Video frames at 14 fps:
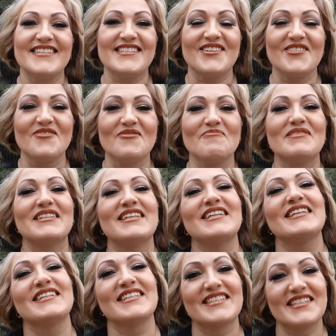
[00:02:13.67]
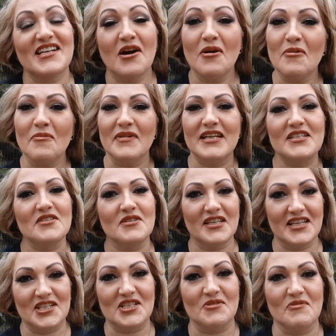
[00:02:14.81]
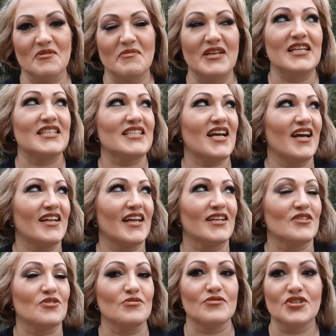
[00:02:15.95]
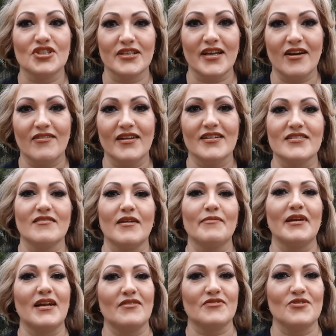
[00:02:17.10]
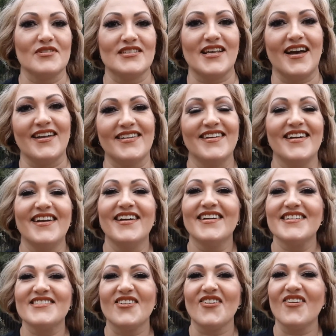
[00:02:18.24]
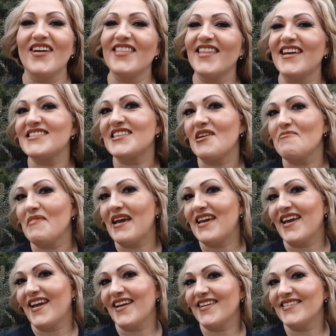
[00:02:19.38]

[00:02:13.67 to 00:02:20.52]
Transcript: So please come into the kitchen with me. It's kind of getting too chilly out here, so I'm gonna have to go inside. So let's get baking.